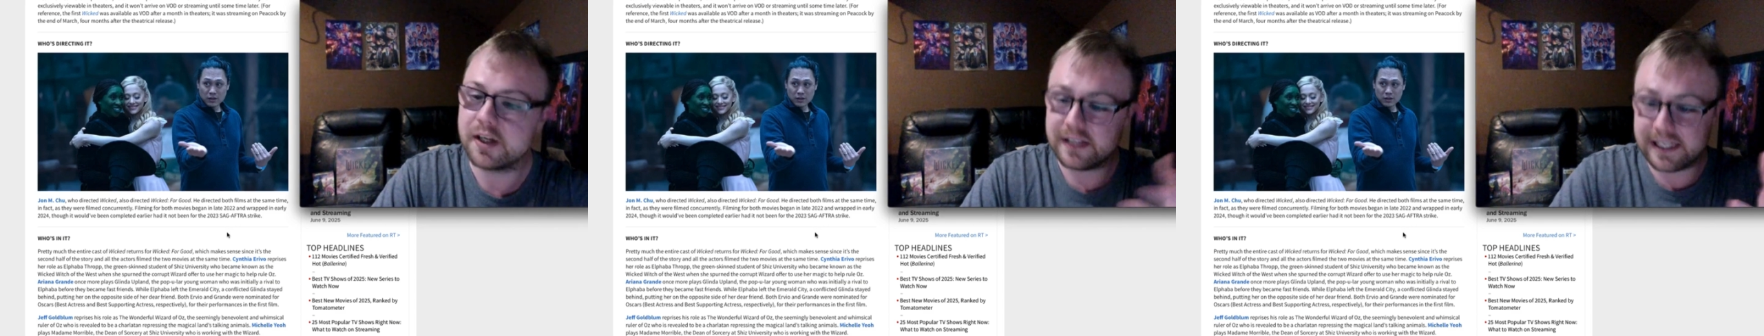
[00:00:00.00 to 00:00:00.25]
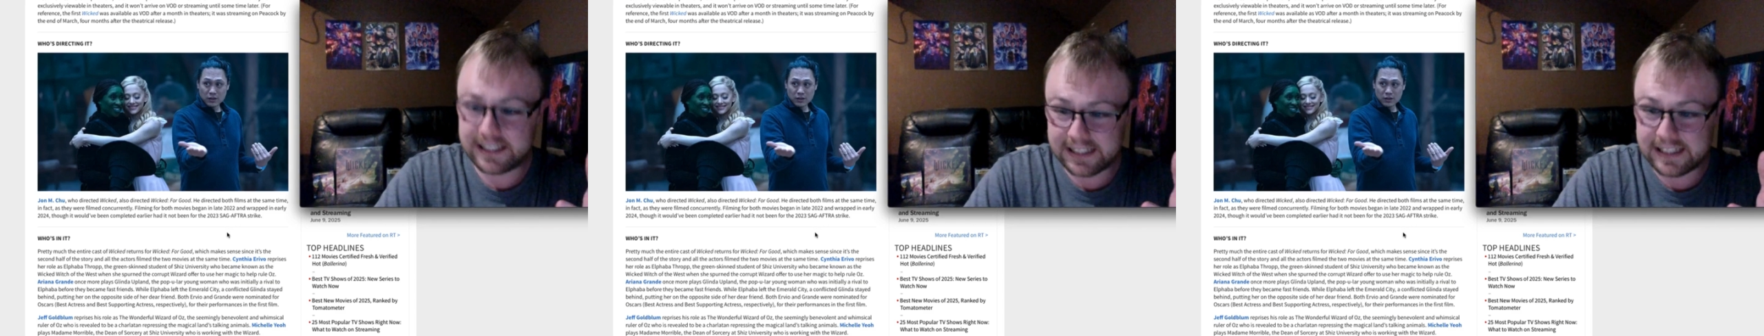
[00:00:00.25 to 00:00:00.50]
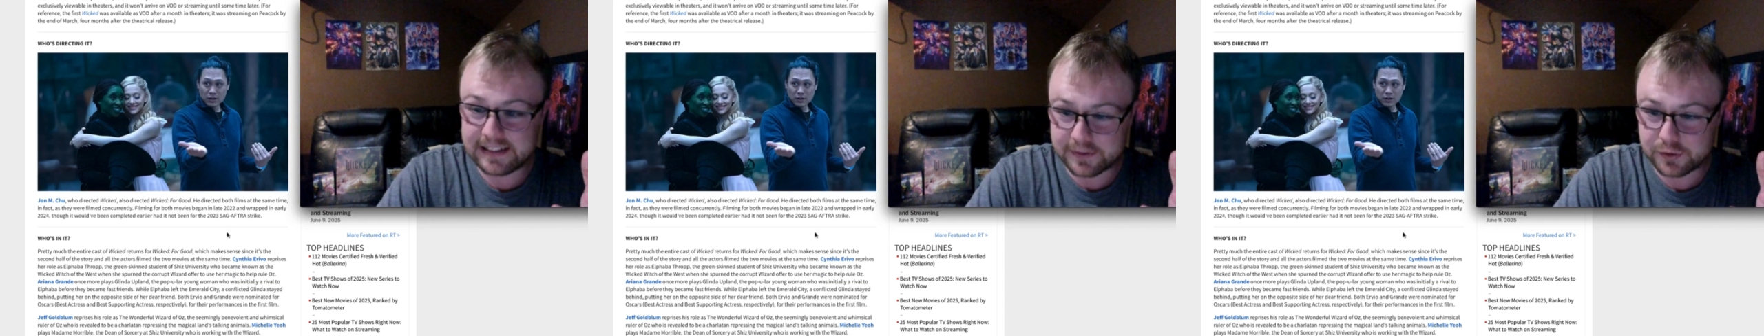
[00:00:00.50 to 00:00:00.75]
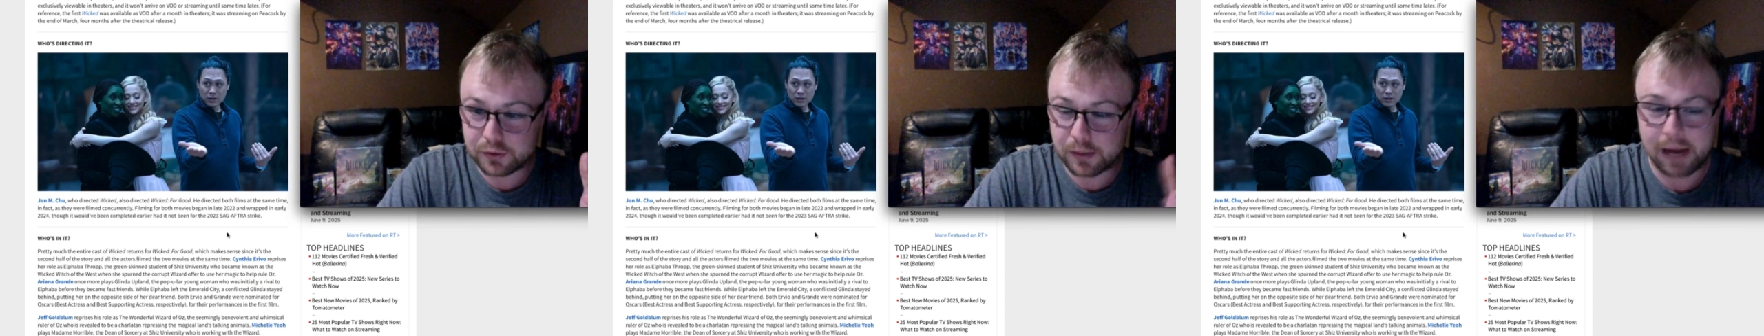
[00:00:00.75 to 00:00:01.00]
They needed
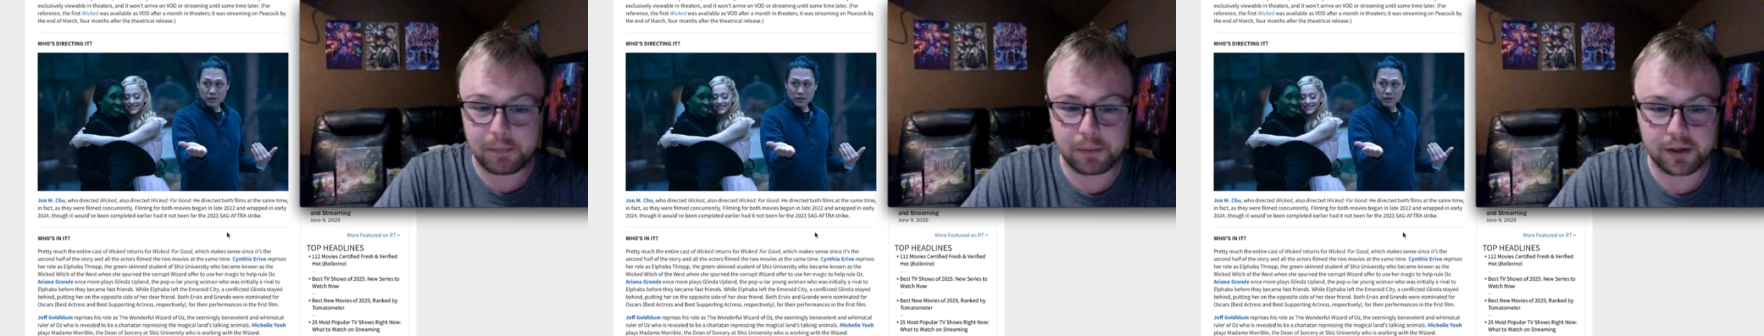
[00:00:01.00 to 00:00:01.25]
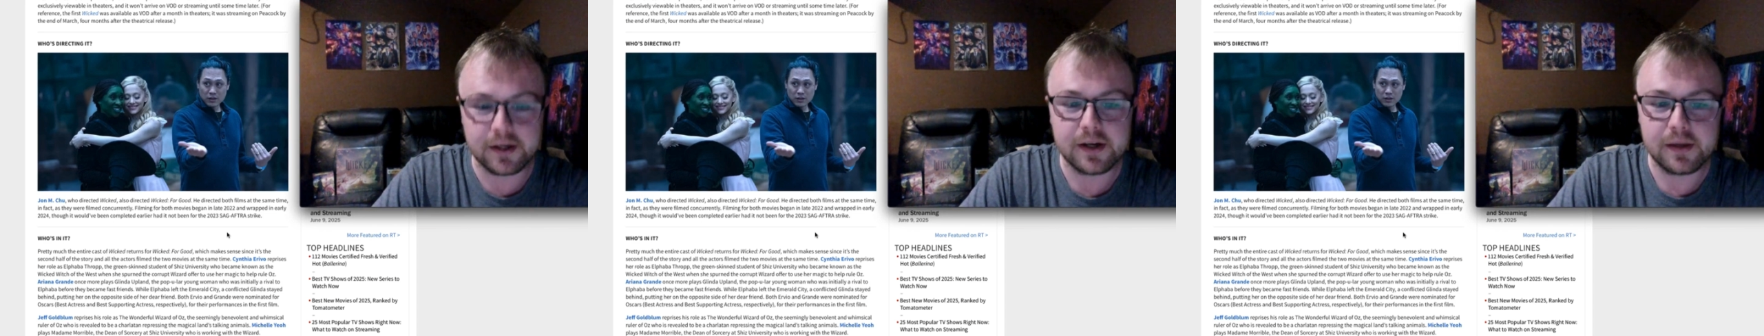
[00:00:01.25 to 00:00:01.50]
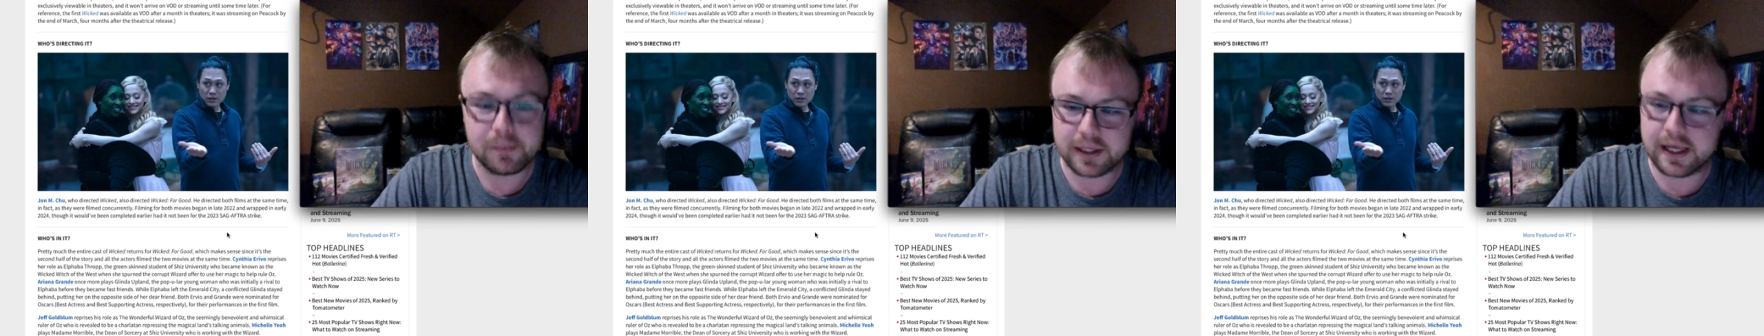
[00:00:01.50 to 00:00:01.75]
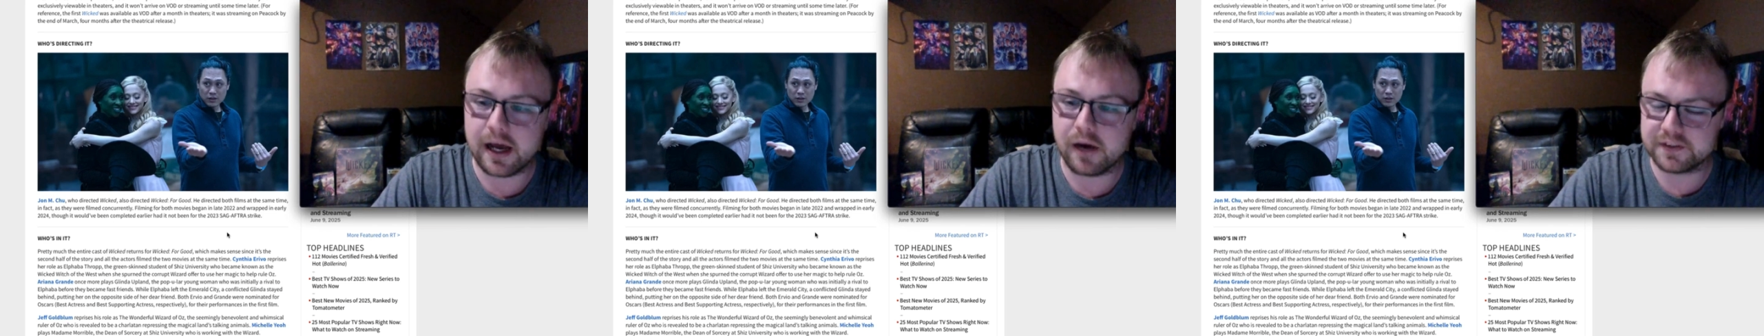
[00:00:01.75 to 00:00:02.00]
to happen, but
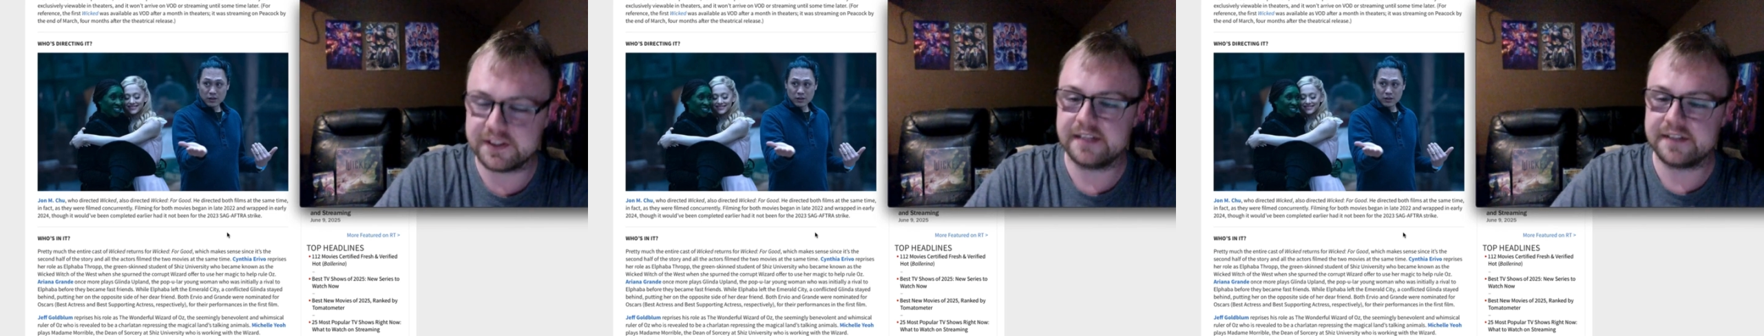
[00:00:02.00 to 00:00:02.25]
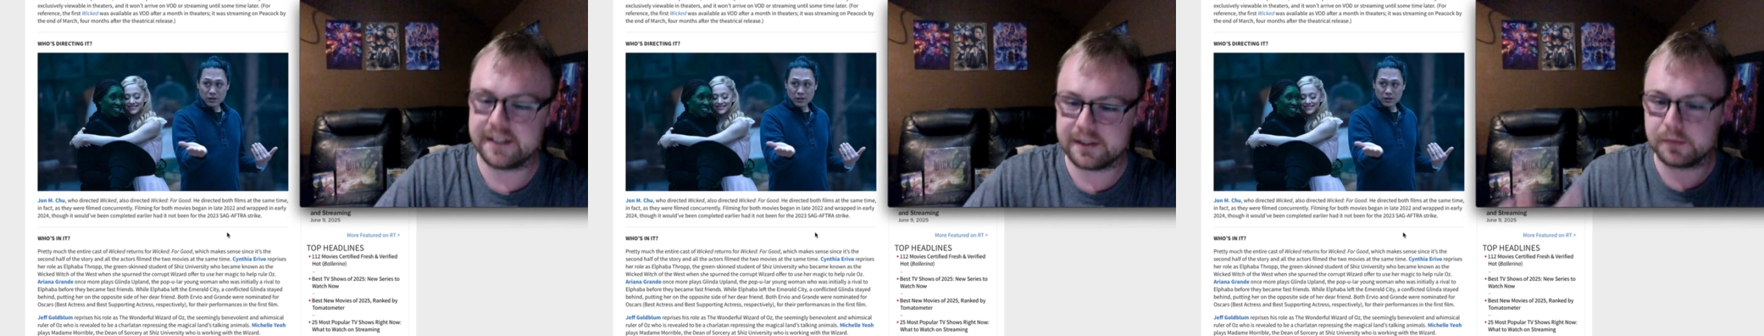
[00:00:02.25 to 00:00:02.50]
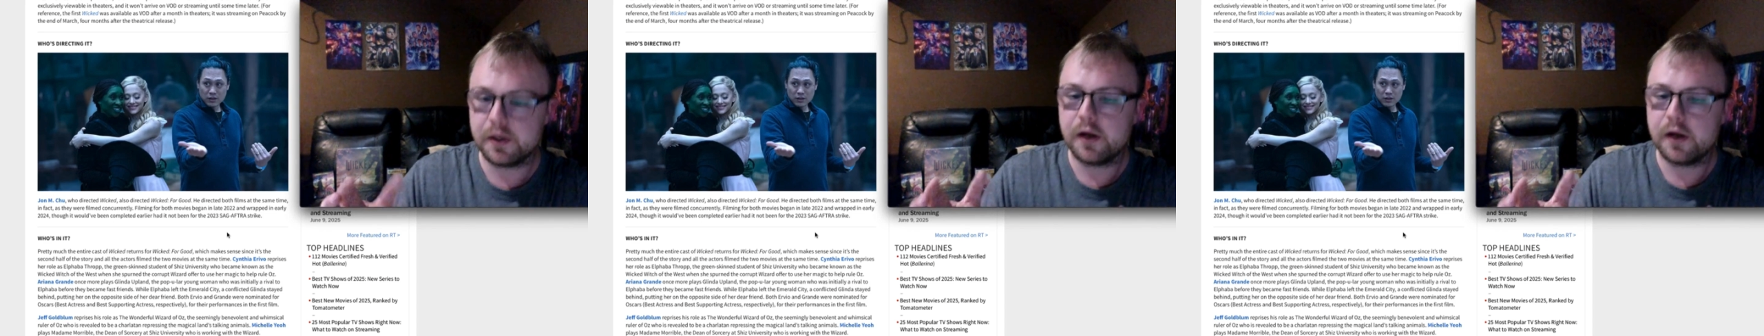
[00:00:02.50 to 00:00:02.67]
yeah, obviously it did